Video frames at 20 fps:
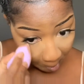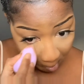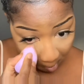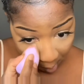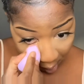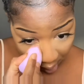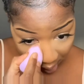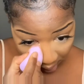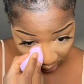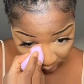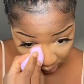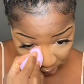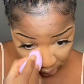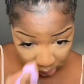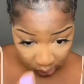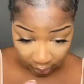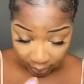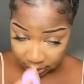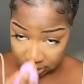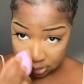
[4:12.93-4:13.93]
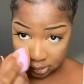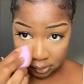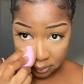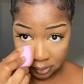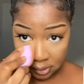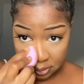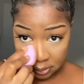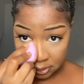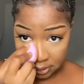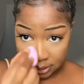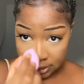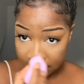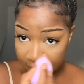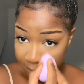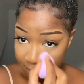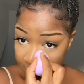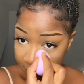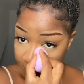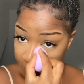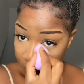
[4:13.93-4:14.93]
I usually like to do it really quickly
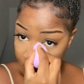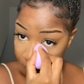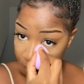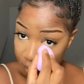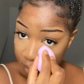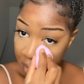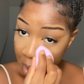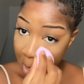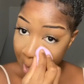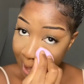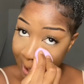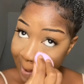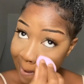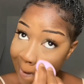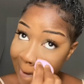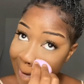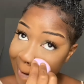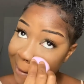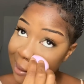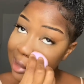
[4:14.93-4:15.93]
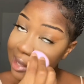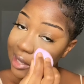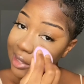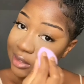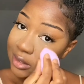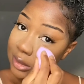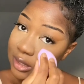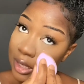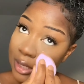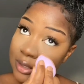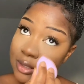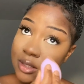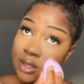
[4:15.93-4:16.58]
before it starts